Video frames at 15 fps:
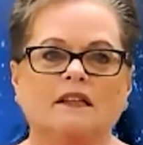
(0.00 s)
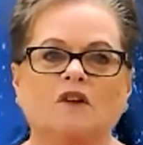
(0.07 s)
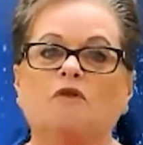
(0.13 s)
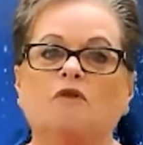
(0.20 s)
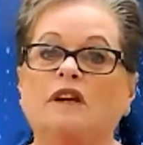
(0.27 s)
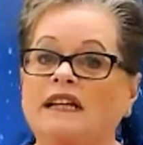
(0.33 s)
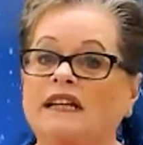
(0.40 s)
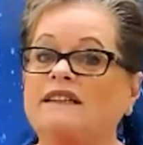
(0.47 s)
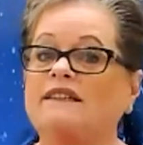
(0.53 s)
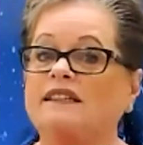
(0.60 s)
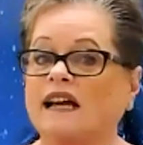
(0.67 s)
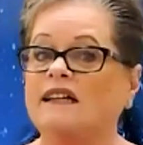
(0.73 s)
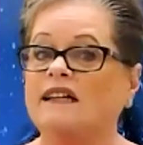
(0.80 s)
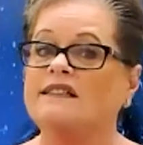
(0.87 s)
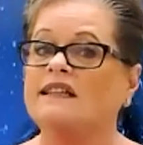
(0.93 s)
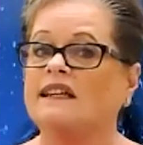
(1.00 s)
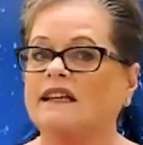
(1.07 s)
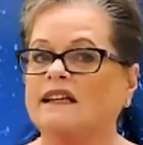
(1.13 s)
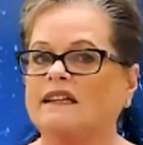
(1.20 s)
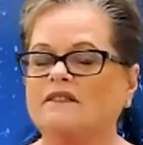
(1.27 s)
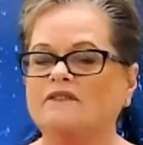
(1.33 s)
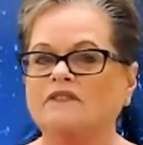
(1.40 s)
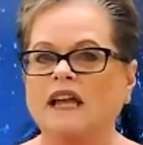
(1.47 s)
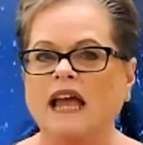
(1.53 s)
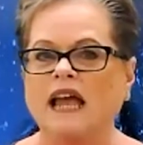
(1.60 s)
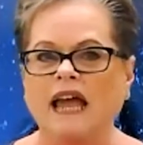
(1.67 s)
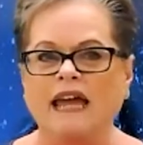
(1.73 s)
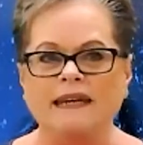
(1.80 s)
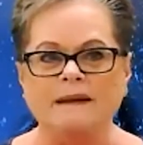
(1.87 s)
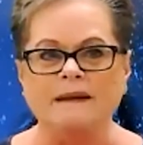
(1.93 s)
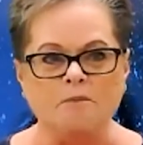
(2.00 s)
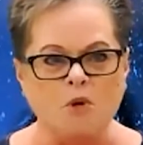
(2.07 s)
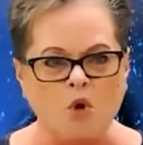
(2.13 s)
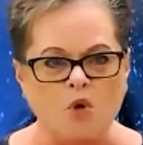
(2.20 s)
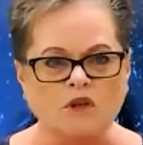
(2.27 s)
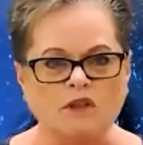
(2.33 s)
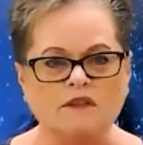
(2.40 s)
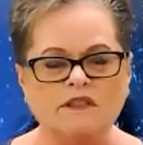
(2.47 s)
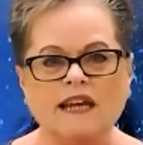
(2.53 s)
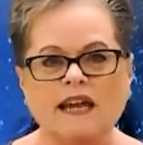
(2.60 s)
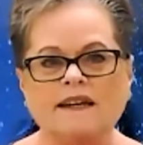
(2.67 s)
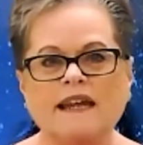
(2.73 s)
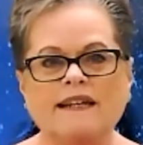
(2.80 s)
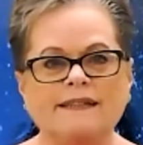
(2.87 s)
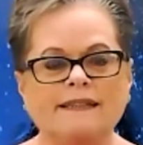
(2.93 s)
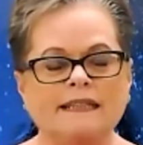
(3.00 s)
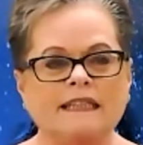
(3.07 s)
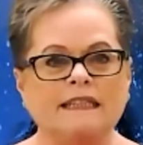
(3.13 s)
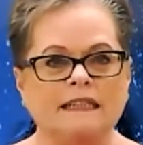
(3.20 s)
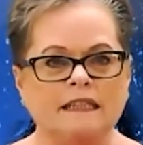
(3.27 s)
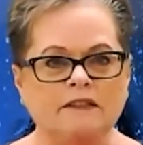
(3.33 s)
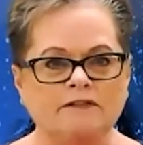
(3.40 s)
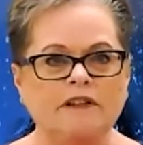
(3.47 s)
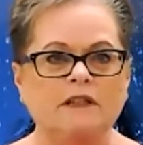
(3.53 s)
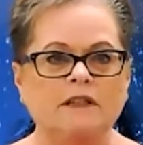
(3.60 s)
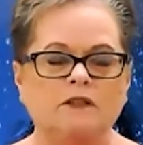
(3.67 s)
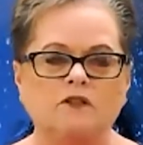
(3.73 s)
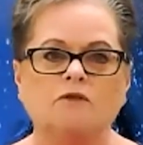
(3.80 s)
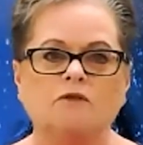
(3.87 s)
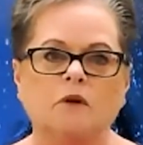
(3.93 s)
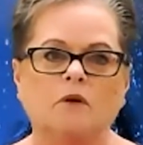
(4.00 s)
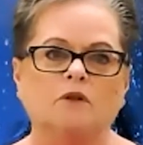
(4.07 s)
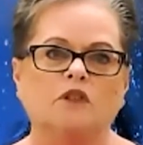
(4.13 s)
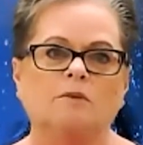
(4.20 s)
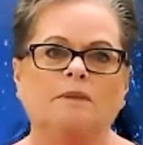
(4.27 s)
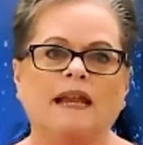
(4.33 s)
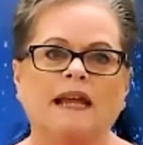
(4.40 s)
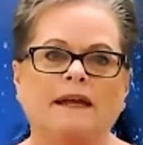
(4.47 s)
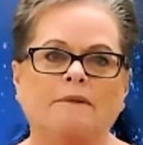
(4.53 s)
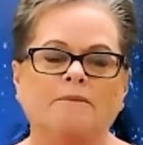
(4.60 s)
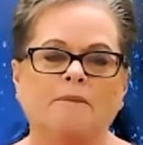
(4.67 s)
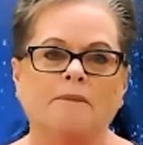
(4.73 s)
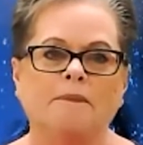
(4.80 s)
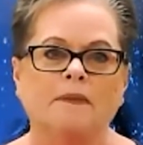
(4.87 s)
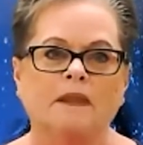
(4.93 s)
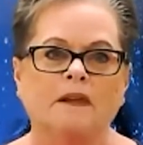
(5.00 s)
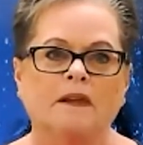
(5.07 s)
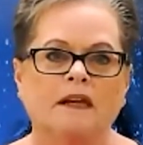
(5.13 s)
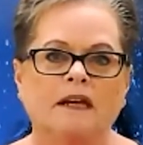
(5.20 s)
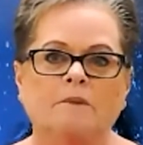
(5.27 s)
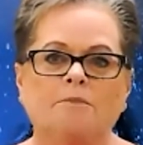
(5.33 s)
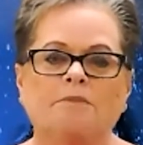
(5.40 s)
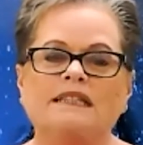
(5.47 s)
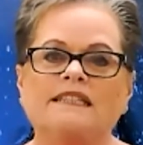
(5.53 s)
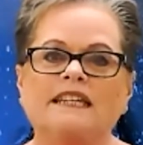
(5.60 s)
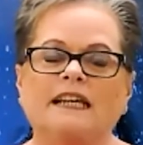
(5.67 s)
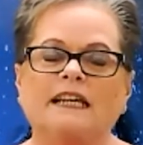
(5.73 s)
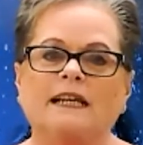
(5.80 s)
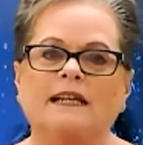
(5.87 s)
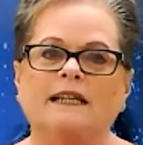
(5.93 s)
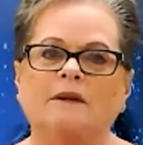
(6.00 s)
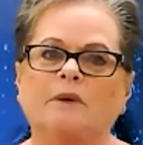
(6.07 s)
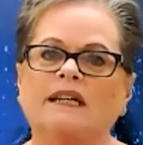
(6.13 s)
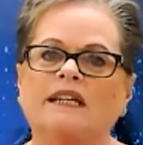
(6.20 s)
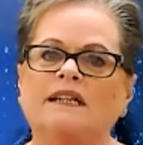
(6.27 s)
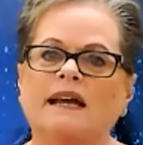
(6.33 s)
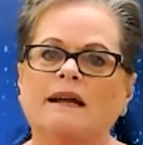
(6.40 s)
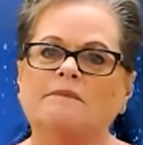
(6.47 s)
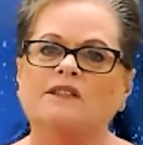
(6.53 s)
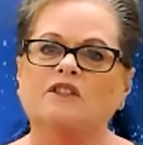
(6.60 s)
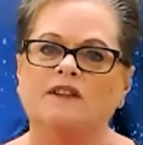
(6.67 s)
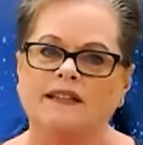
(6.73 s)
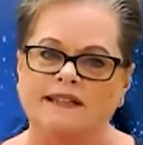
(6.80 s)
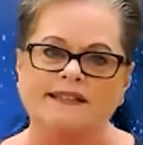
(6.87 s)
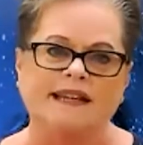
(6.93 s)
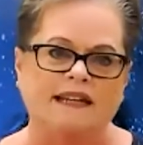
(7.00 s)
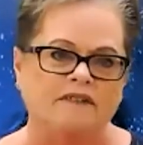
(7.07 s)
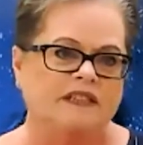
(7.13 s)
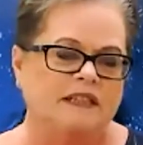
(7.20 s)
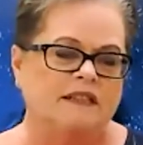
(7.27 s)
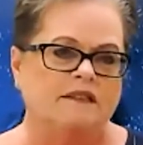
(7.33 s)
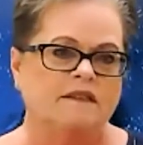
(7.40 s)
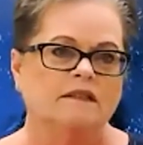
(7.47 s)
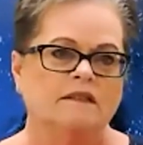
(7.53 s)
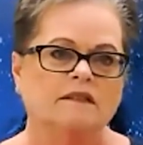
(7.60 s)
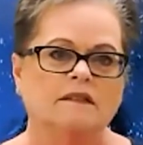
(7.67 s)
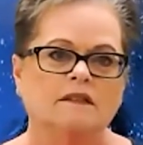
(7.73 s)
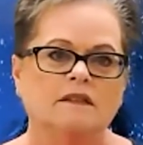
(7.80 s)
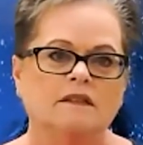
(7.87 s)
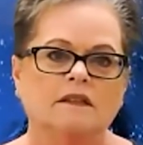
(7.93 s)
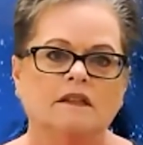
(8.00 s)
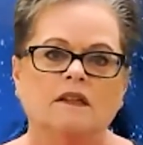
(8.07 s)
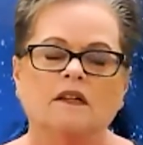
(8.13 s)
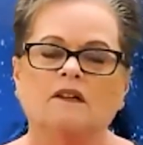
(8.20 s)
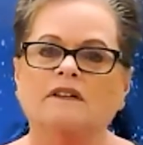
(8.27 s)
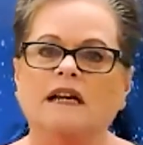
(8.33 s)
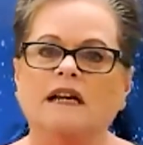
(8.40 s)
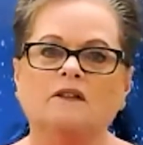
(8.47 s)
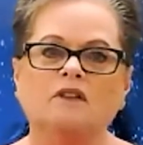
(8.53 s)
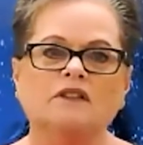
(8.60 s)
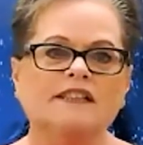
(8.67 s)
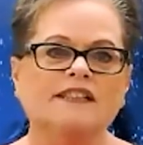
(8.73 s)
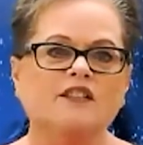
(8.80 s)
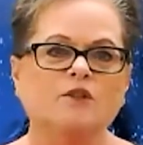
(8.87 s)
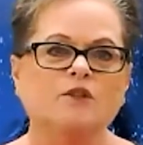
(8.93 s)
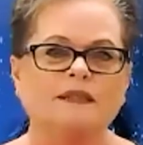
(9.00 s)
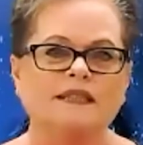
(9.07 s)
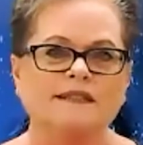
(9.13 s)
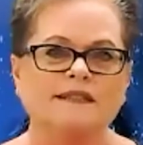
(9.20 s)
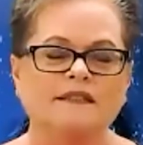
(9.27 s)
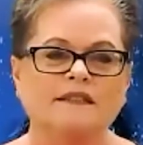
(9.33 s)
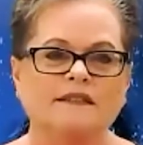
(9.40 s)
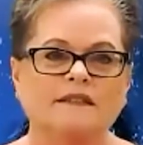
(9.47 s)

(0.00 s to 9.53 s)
really does have an important and a significant role to play, particularly when it comes to the safety of our consumers,